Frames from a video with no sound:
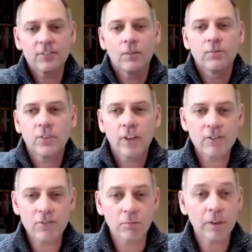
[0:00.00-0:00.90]

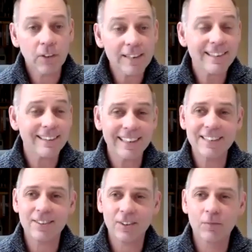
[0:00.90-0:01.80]
conversation, because actually I think
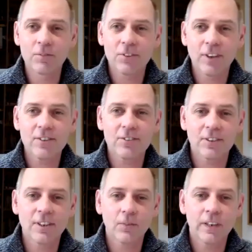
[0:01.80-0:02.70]
it's the
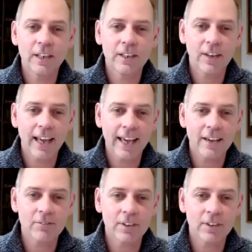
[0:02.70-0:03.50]
conversation that we need to have.